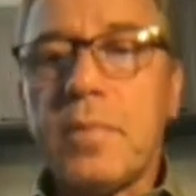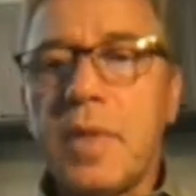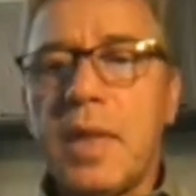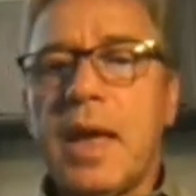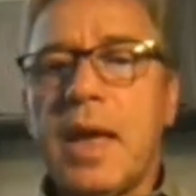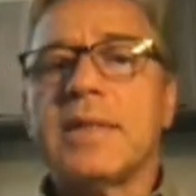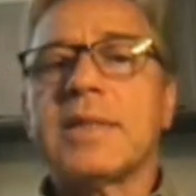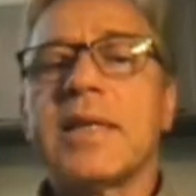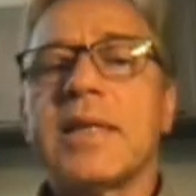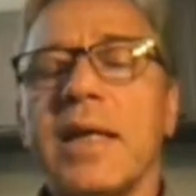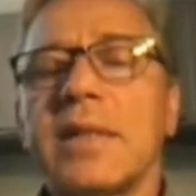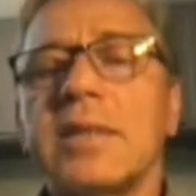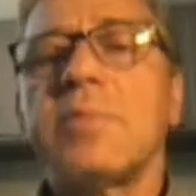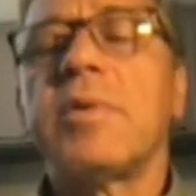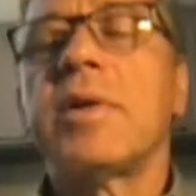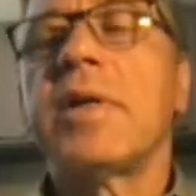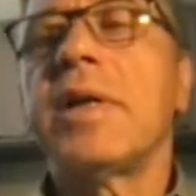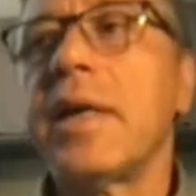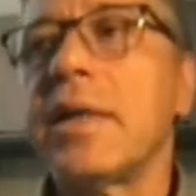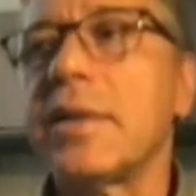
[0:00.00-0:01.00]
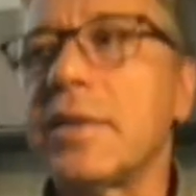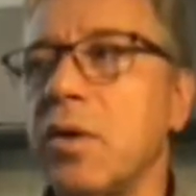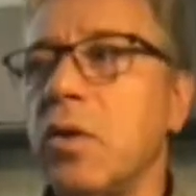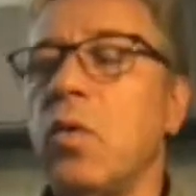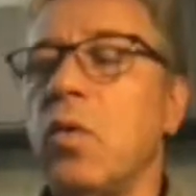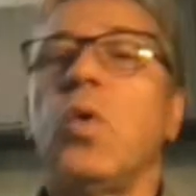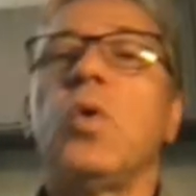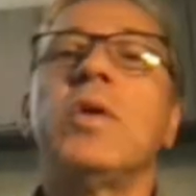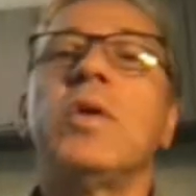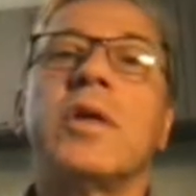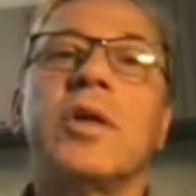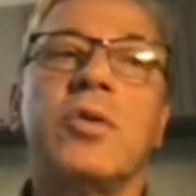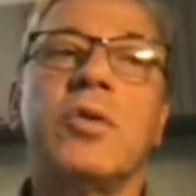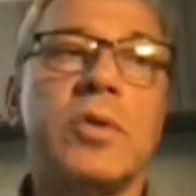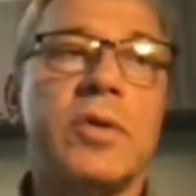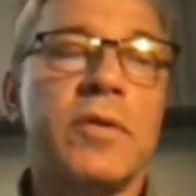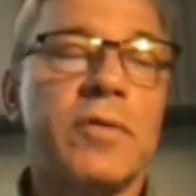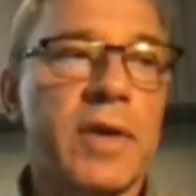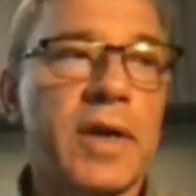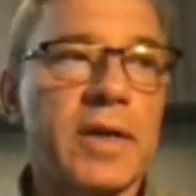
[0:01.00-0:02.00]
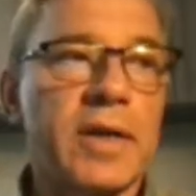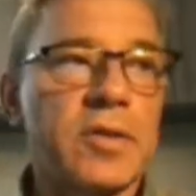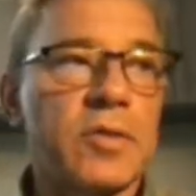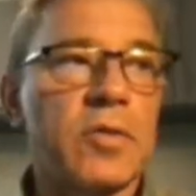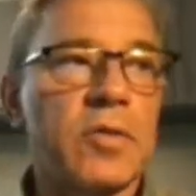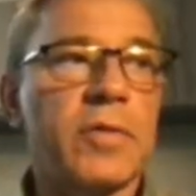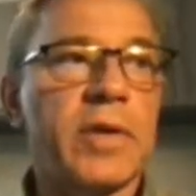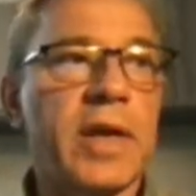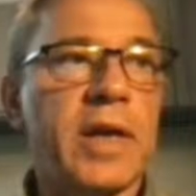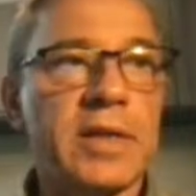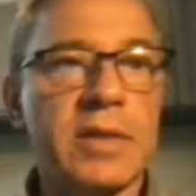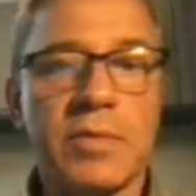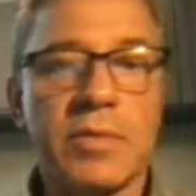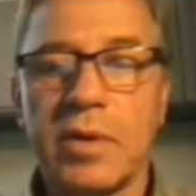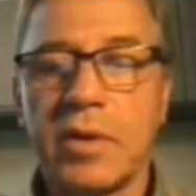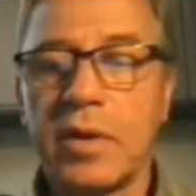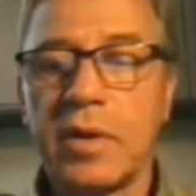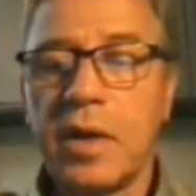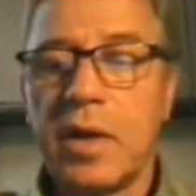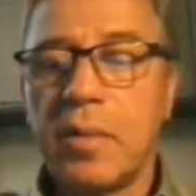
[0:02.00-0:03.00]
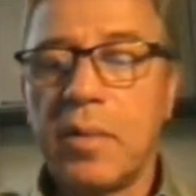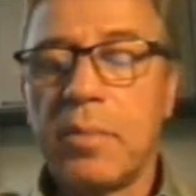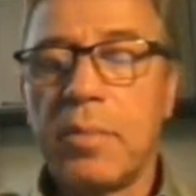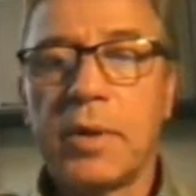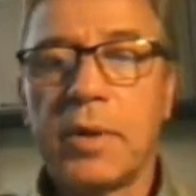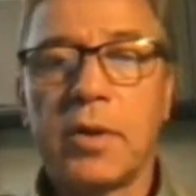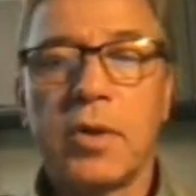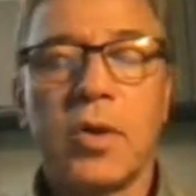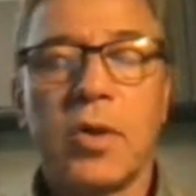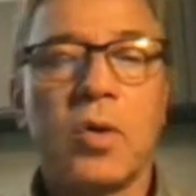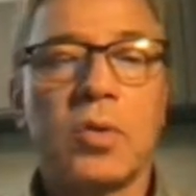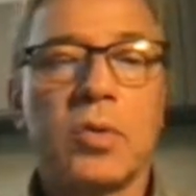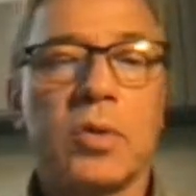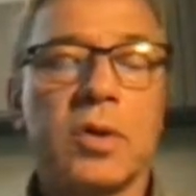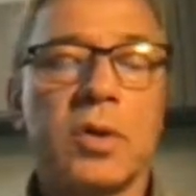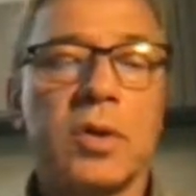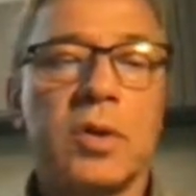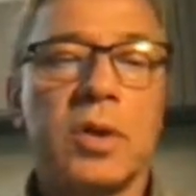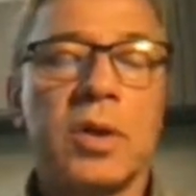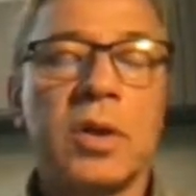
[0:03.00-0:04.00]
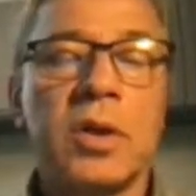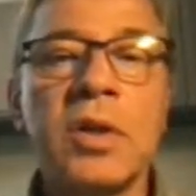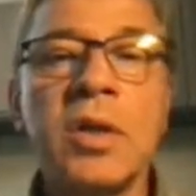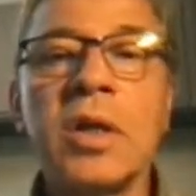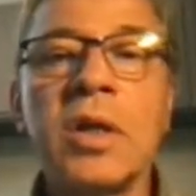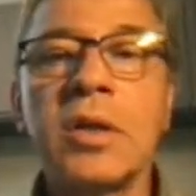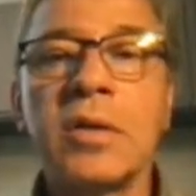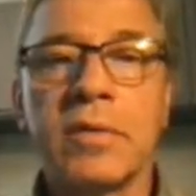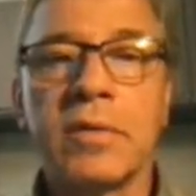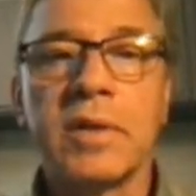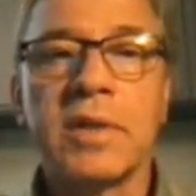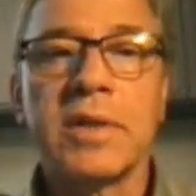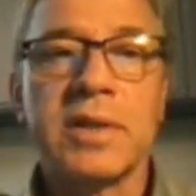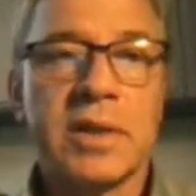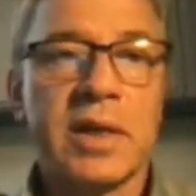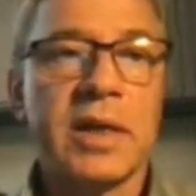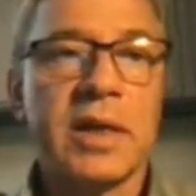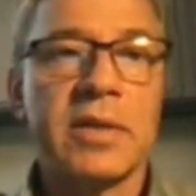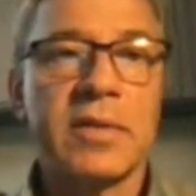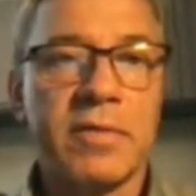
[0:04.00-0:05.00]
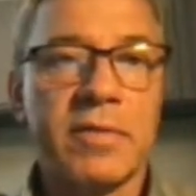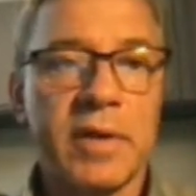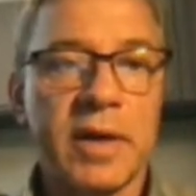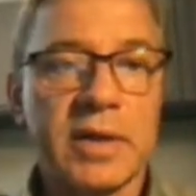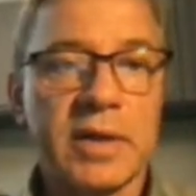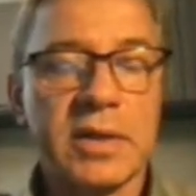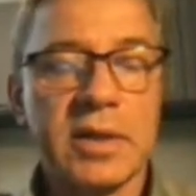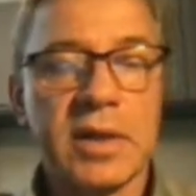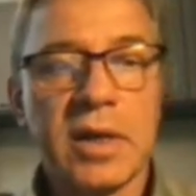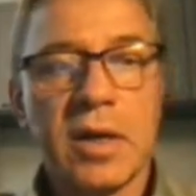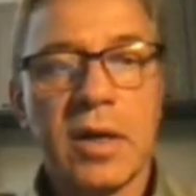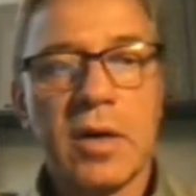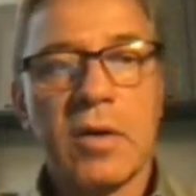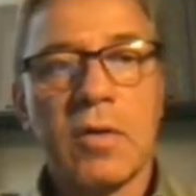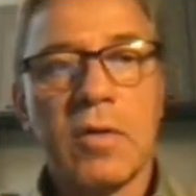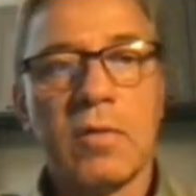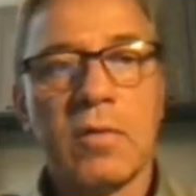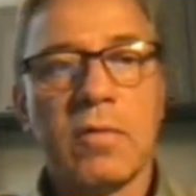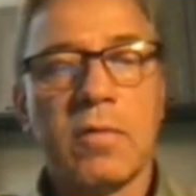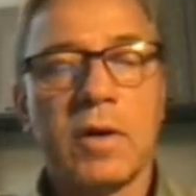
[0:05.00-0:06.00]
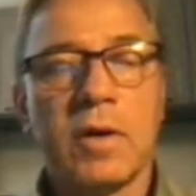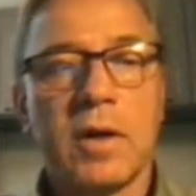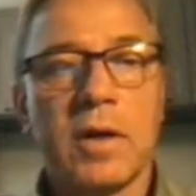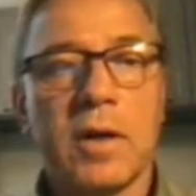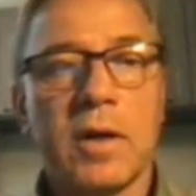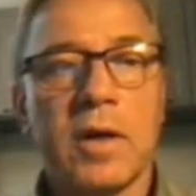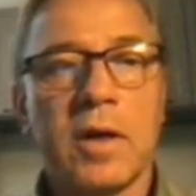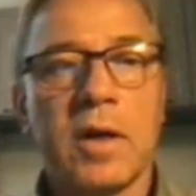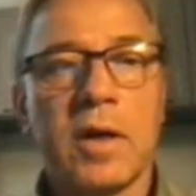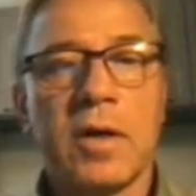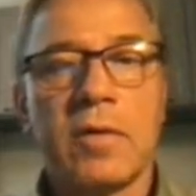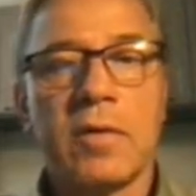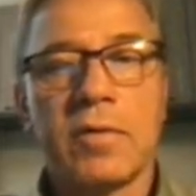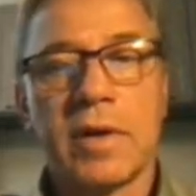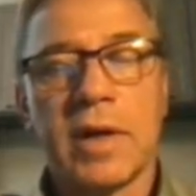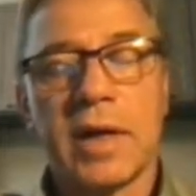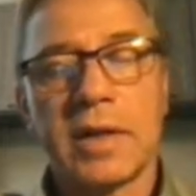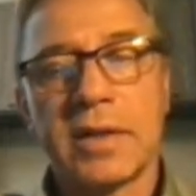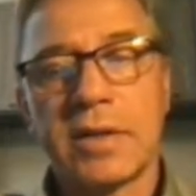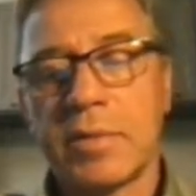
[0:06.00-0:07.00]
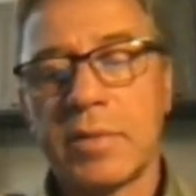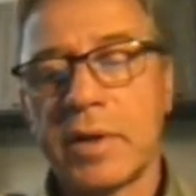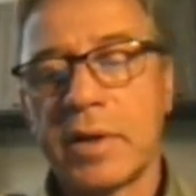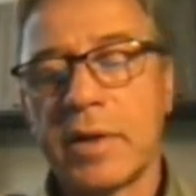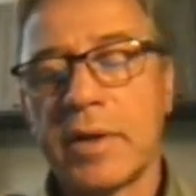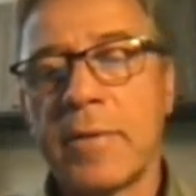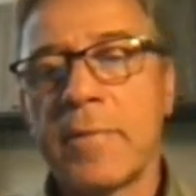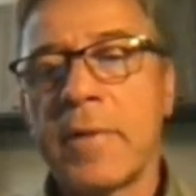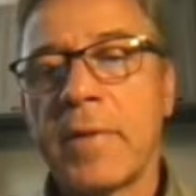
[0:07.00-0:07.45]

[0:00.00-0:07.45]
S-ketamine has all the good effects of ketamine, but none of the side effects of ketamine.